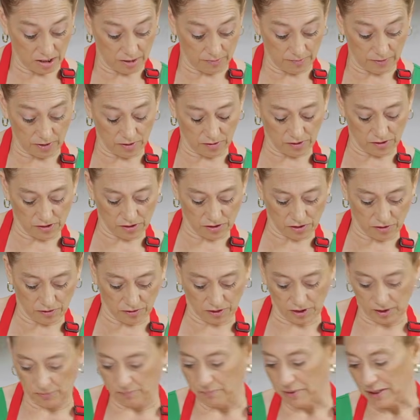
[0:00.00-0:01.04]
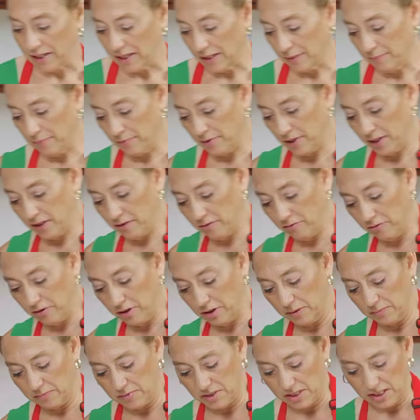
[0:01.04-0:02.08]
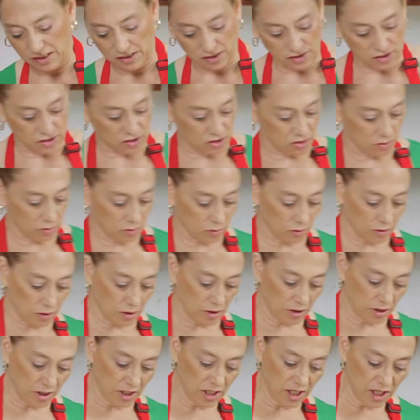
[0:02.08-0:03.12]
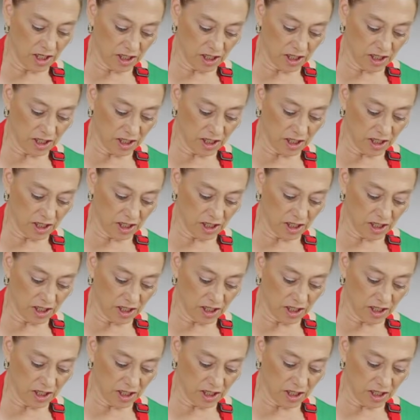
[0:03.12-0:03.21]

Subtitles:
You can certainly buy breadcrumbs at the store.